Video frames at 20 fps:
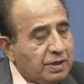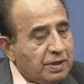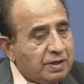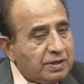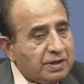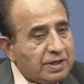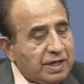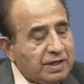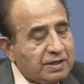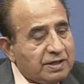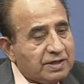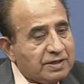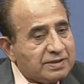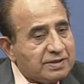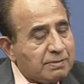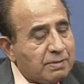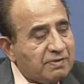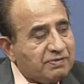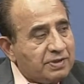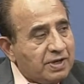that
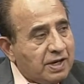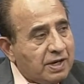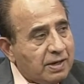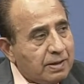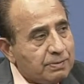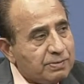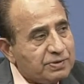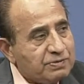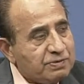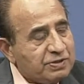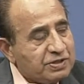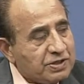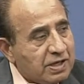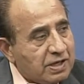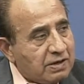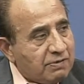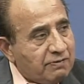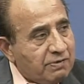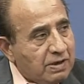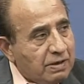some of the herbs which are
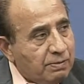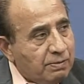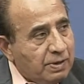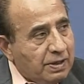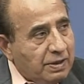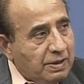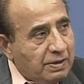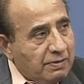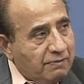available,